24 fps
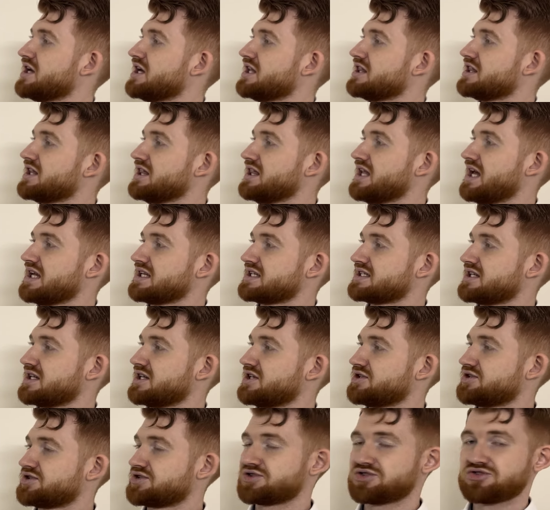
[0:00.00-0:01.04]
the less
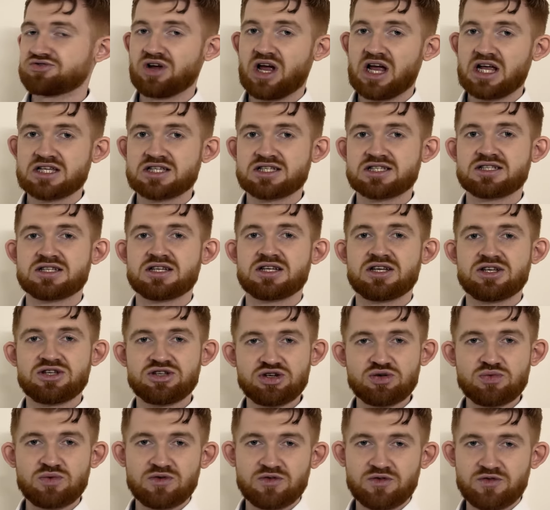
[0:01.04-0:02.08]
stress you
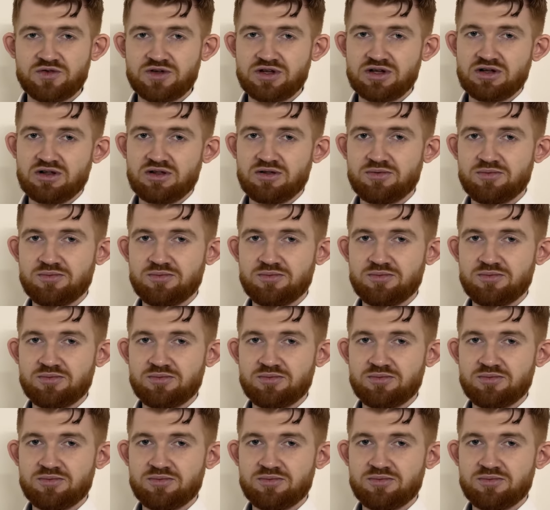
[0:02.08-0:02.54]
will feel.